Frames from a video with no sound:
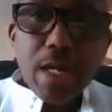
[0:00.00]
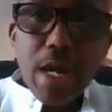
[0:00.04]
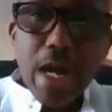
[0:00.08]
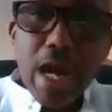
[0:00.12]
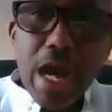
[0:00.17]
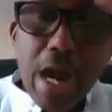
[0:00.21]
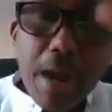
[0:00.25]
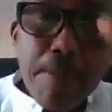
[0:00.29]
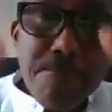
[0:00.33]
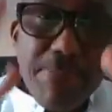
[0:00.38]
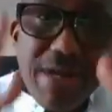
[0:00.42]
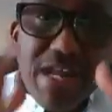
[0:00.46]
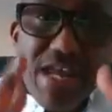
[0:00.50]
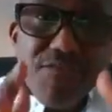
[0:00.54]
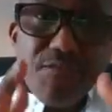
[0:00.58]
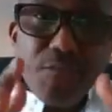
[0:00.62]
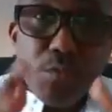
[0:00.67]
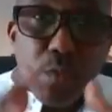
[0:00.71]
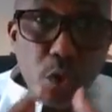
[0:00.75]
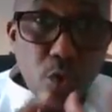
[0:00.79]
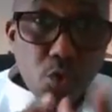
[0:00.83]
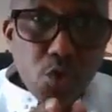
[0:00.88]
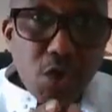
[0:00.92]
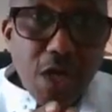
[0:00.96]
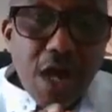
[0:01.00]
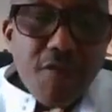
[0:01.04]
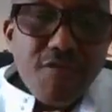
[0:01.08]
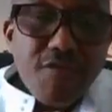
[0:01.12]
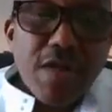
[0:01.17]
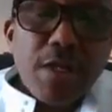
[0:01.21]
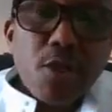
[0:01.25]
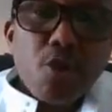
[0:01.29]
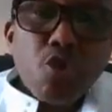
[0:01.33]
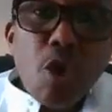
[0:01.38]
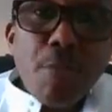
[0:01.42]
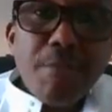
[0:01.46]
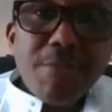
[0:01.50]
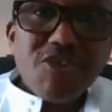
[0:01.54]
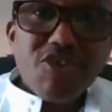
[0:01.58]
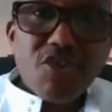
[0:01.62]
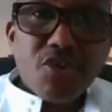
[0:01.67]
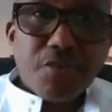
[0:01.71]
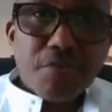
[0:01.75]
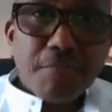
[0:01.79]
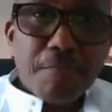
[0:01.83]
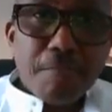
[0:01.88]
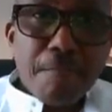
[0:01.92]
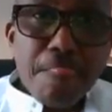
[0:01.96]
I believe we could have a commission,
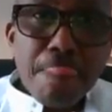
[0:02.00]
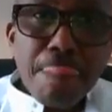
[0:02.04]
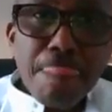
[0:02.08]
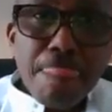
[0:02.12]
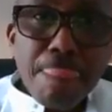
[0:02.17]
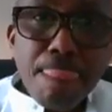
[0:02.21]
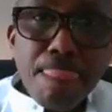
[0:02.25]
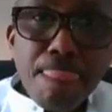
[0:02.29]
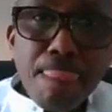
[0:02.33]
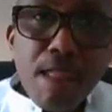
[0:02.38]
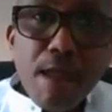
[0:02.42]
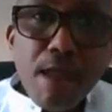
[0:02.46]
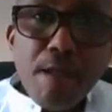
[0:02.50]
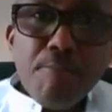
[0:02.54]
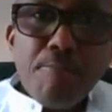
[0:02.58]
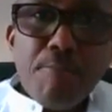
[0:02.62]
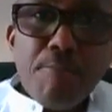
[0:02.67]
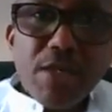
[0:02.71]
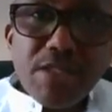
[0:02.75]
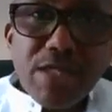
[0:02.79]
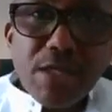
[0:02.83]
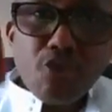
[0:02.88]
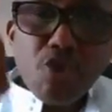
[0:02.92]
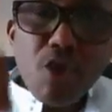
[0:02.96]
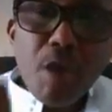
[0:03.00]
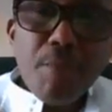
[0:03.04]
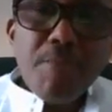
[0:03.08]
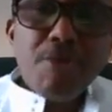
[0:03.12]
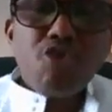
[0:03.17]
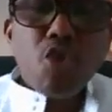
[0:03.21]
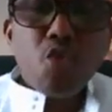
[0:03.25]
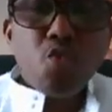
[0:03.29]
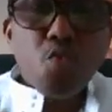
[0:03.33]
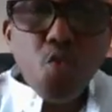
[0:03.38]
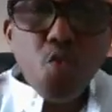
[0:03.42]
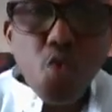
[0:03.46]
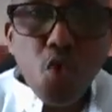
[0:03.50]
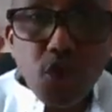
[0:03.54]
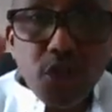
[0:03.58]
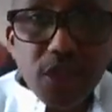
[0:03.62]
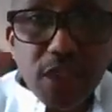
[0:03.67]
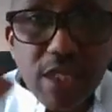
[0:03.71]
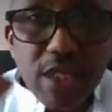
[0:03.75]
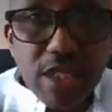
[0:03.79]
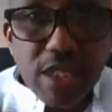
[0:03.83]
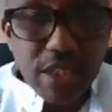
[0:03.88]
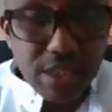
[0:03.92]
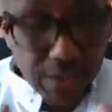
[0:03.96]
but that commission was
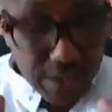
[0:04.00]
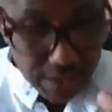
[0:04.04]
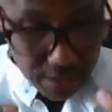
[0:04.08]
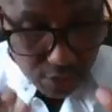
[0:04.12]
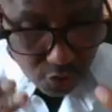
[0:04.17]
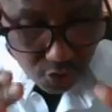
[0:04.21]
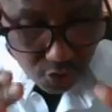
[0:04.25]
the